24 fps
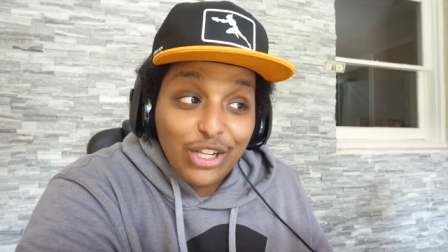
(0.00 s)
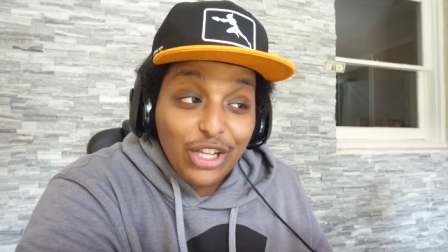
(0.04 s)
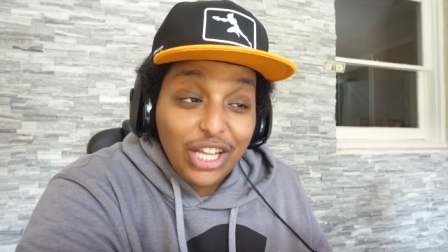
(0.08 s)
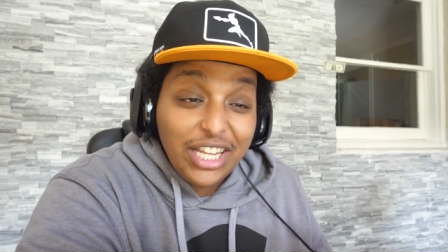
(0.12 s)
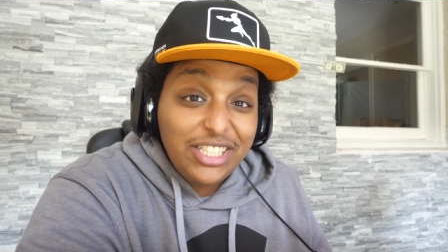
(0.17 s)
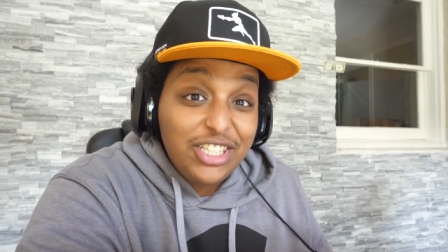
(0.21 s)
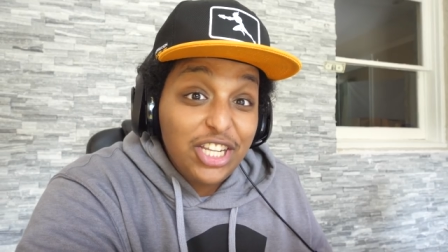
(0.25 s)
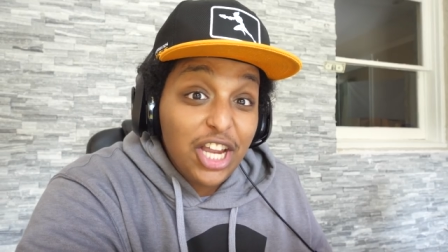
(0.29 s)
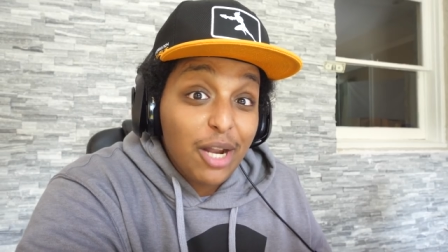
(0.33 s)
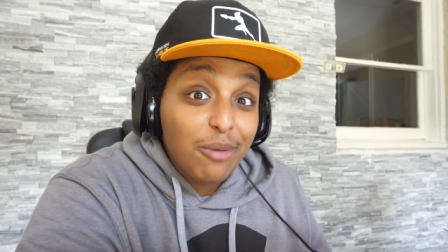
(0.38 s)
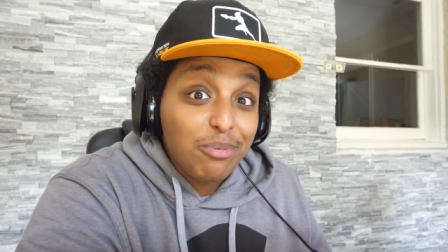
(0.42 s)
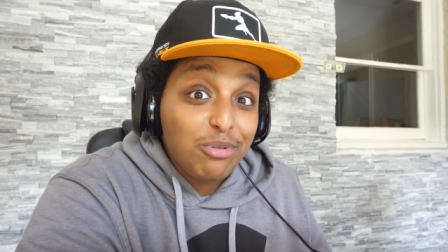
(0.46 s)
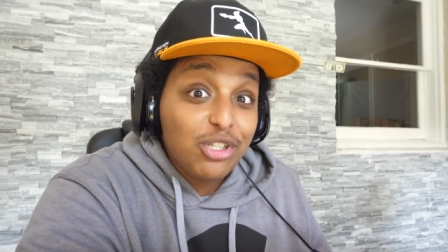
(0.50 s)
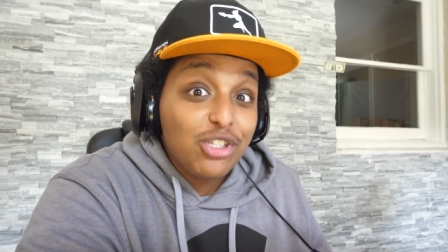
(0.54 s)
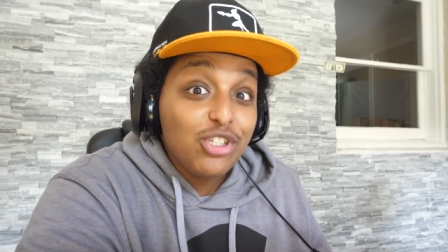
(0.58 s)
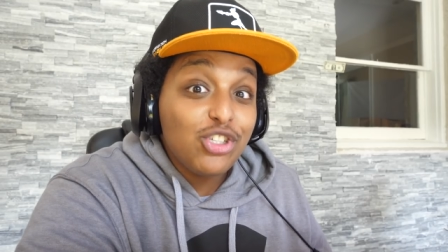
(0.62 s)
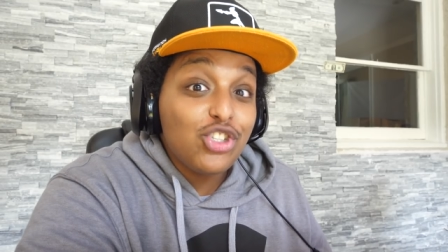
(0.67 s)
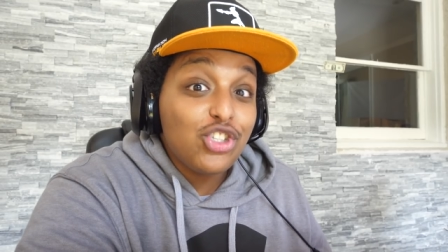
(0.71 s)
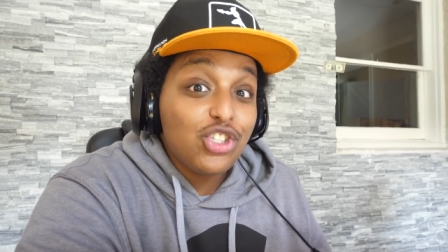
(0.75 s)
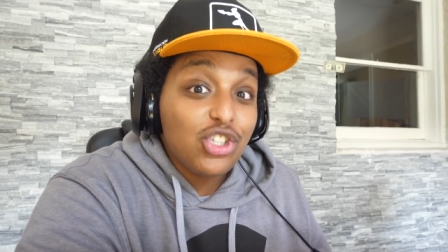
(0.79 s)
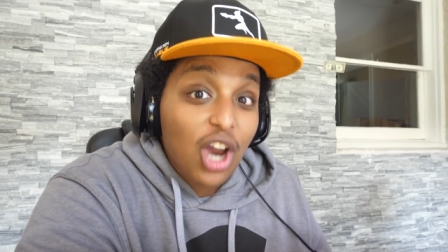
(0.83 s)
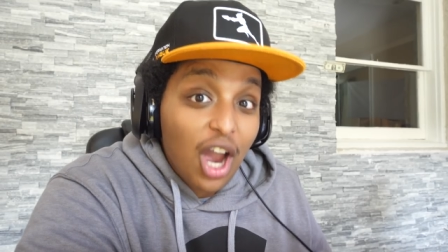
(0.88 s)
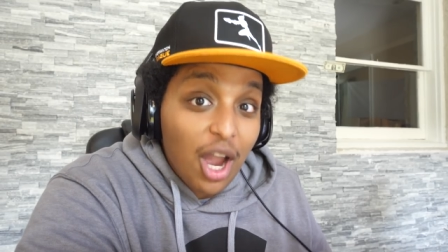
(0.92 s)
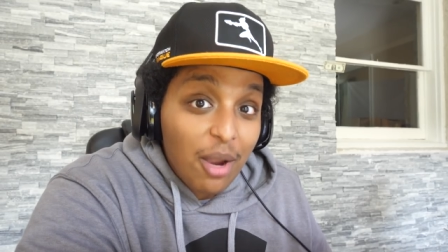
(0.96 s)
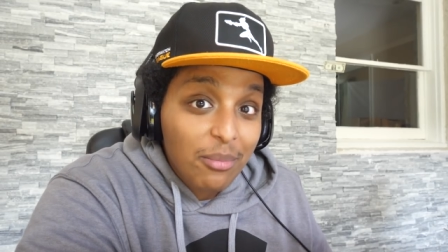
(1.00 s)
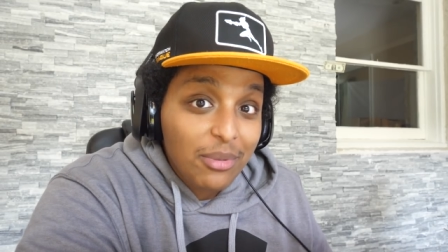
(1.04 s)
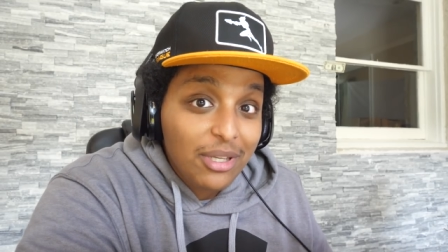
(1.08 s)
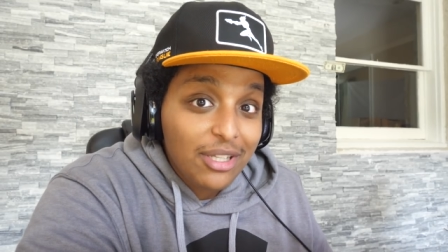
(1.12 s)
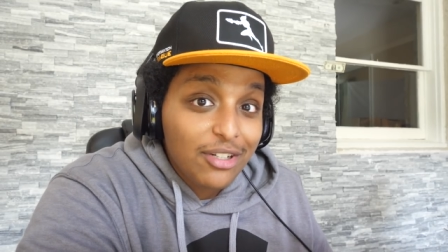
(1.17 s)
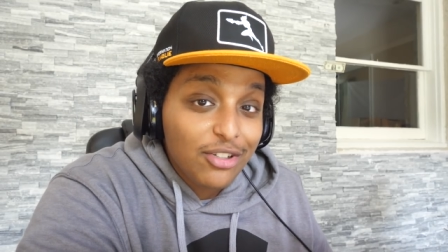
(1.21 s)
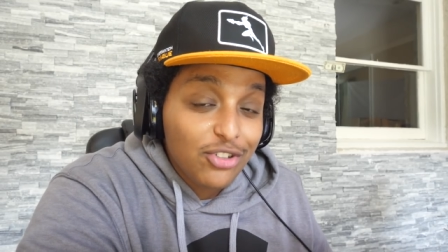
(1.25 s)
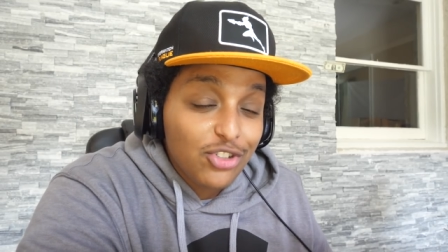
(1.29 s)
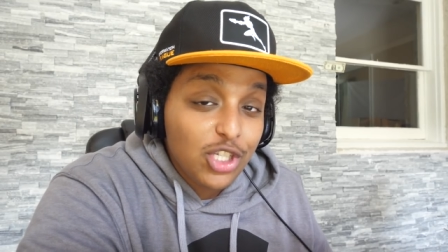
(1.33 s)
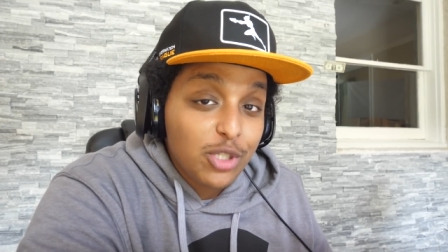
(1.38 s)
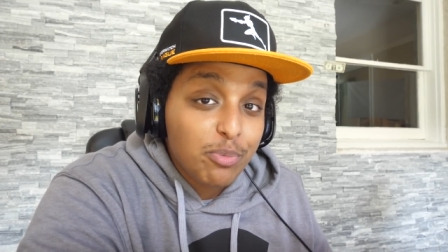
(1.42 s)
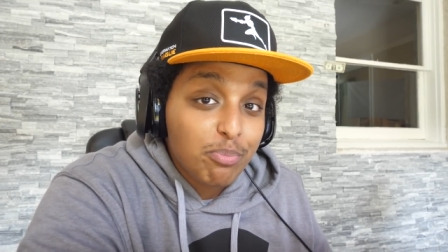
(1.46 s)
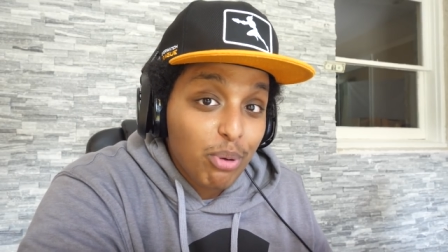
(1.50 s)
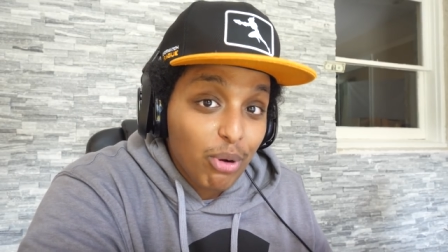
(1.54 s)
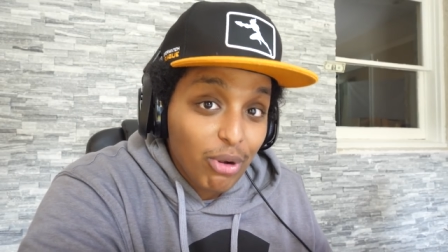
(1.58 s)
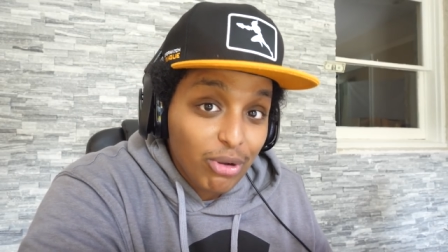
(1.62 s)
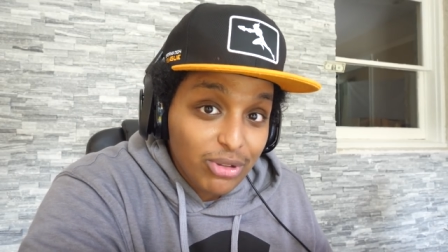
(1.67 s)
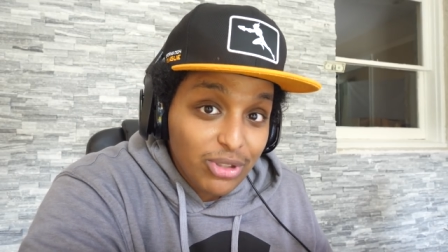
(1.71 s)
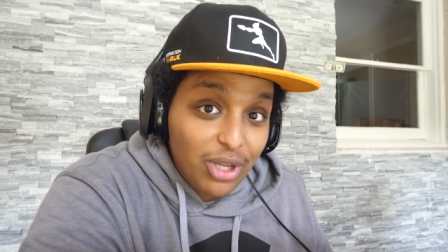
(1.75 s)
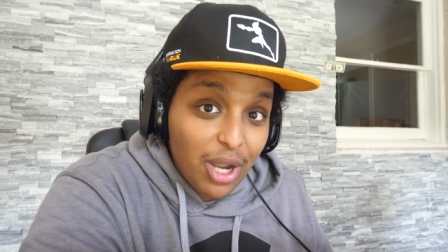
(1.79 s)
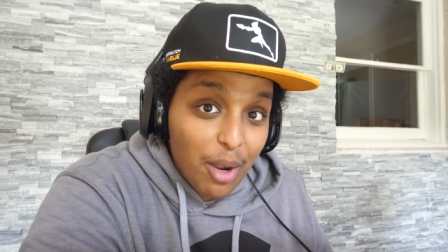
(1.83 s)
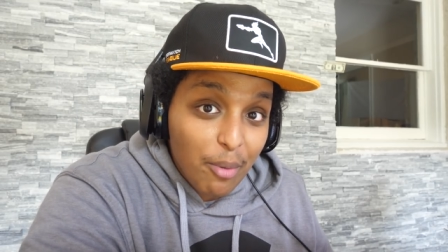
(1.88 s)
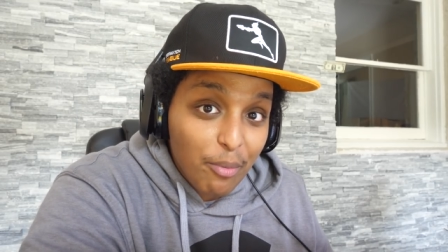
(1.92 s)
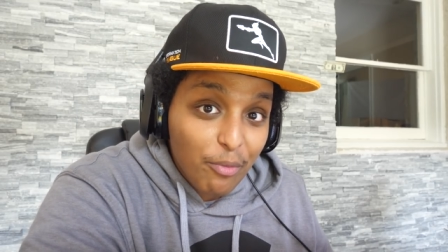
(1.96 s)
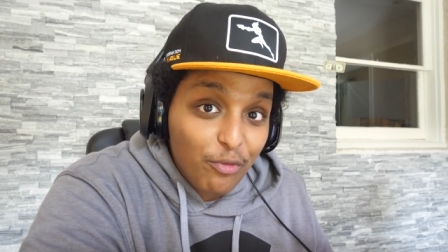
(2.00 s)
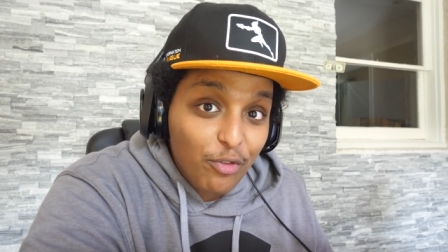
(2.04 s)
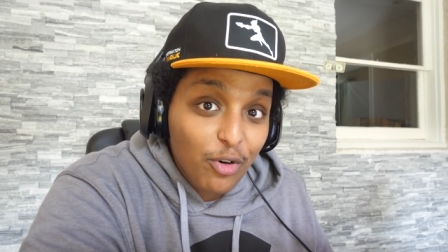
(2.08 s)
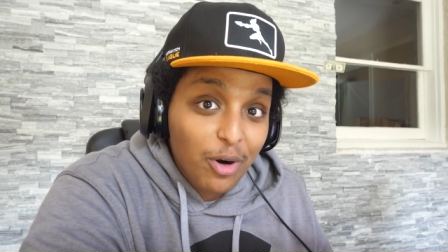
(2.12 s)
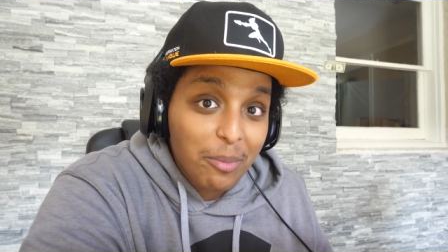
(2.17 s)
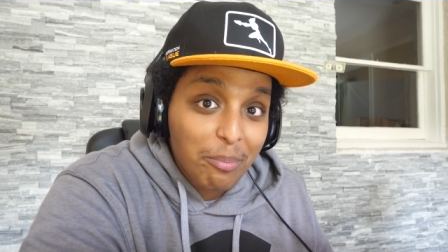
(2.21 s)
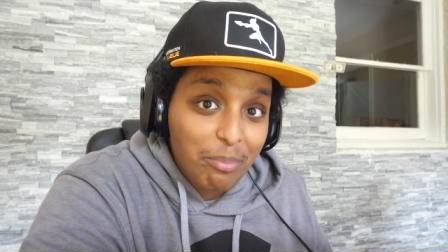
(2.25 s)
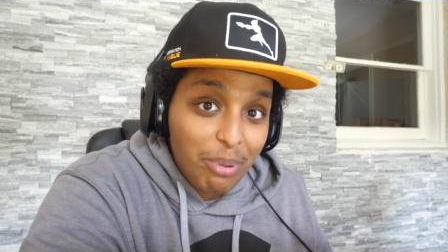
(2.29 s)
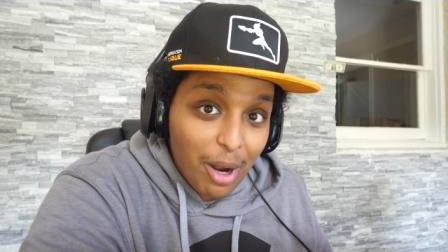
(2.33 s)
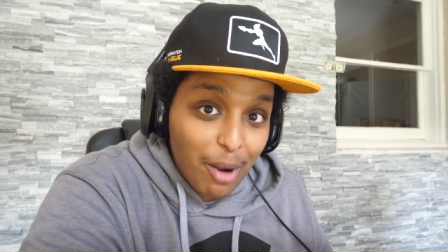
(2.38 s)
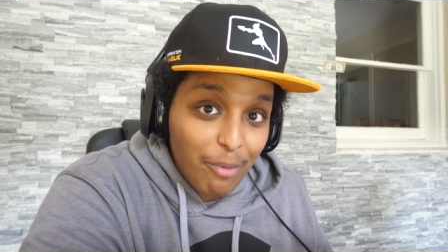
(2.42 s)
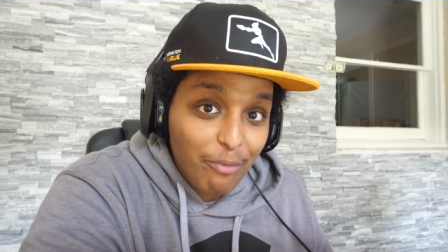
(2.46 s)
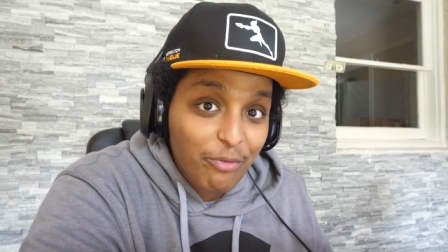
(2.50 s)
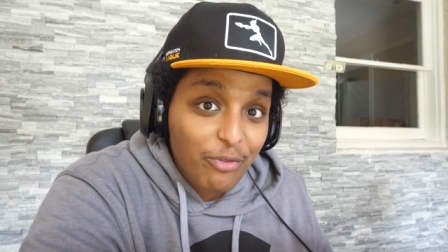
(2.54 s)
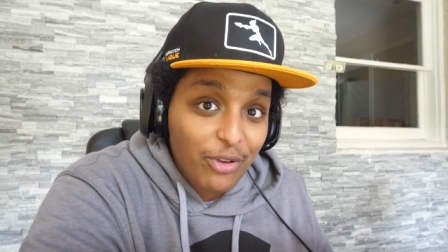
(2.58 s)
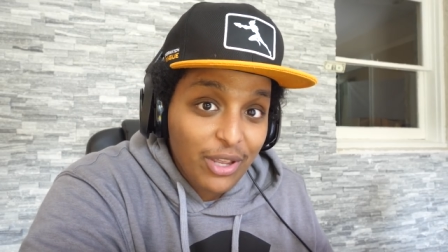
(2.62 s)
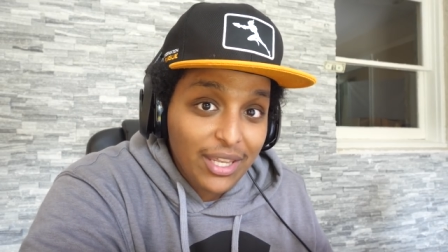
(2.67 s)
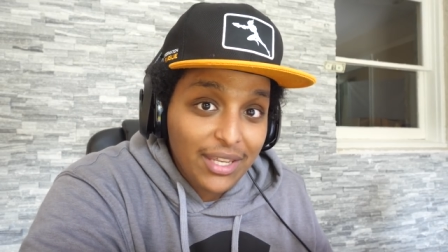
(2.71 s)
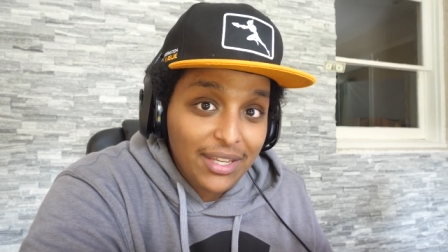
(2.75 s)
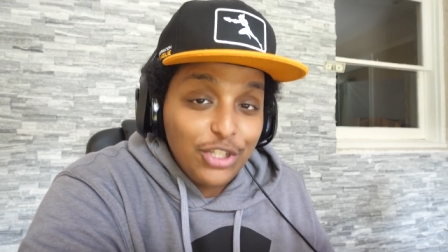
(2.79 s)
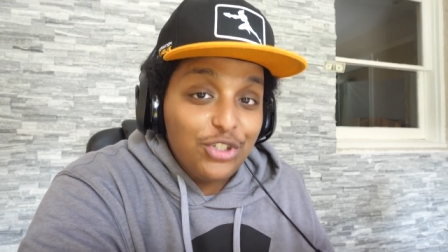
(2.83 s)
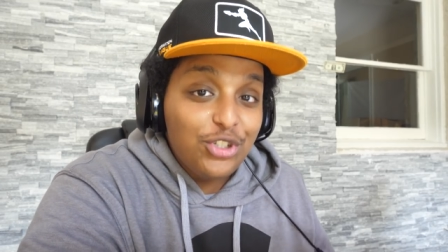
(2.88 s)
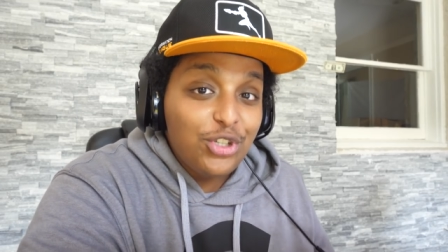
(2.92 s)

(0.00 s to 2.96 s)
Klay Thompson's shot meter just pulled up for a pump fake.